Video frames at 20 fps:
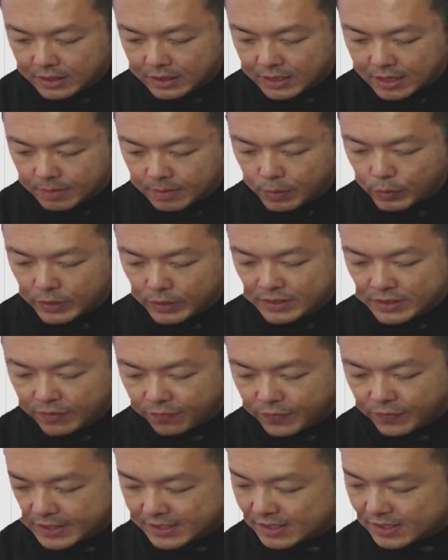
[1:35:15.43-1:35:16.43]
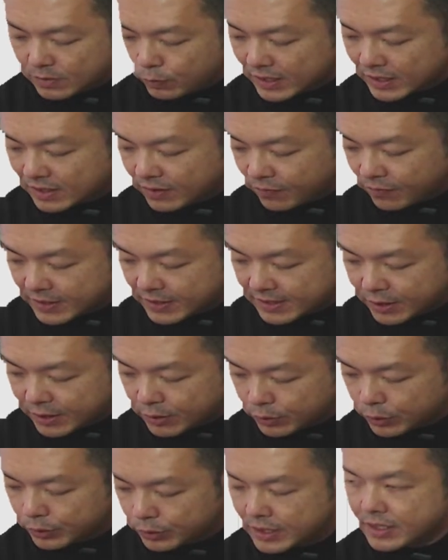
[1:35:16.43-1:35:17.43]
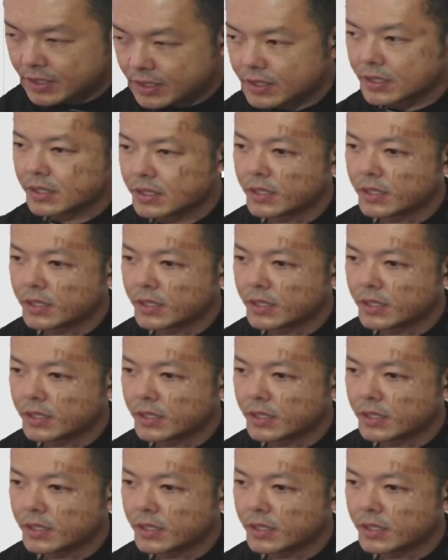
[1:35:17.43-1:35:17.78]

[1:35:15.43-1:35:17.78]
What's the first thing you notice?